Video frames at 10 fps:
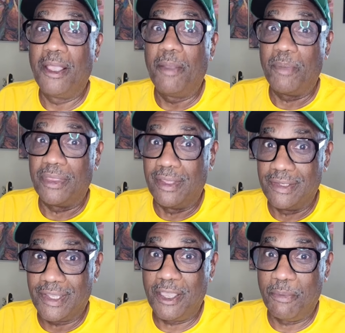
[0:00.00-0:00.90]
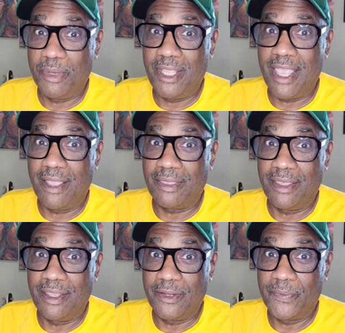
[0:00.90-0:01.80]
but there's a company out
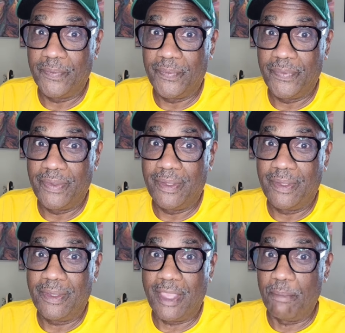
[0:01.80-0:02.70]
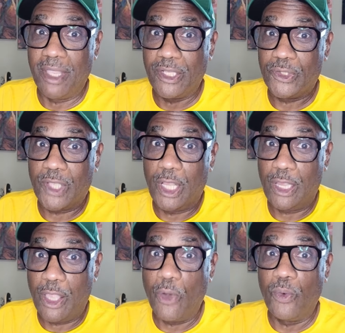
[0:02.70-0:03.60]
there that makes
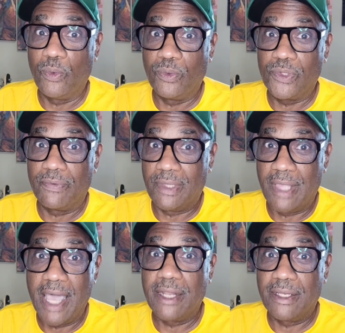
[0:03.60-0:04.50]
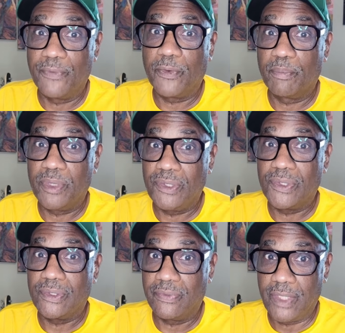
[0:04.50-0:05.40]
clones of a lot of different
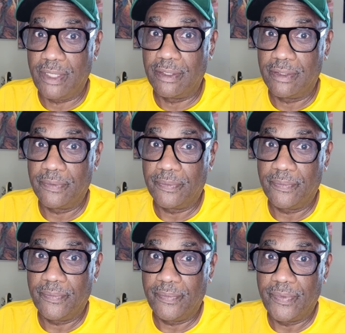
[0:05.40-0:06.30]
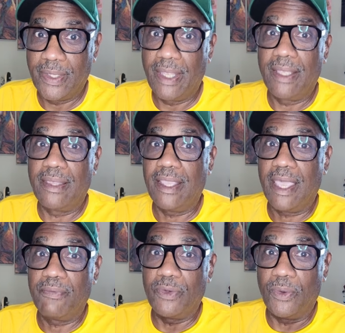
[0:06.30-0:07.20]
pieces of gear. They
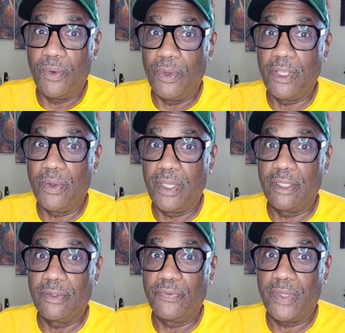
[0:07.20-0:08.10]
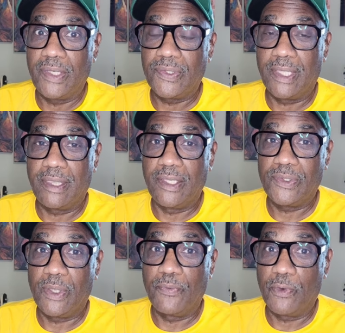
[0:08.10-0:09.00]
have an audio interface that they
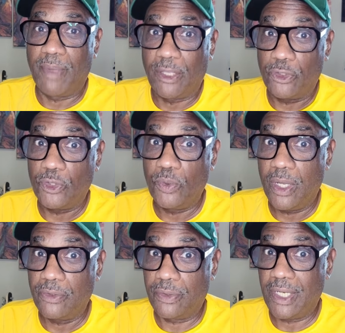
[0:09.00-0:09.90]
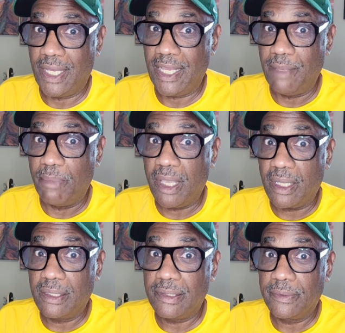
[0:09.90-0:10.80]
sell for about
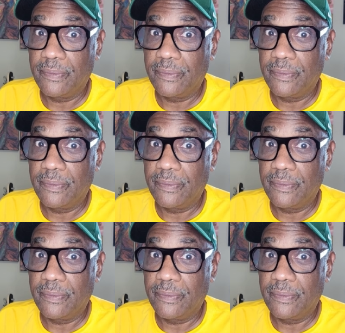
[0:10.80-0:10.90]
$280.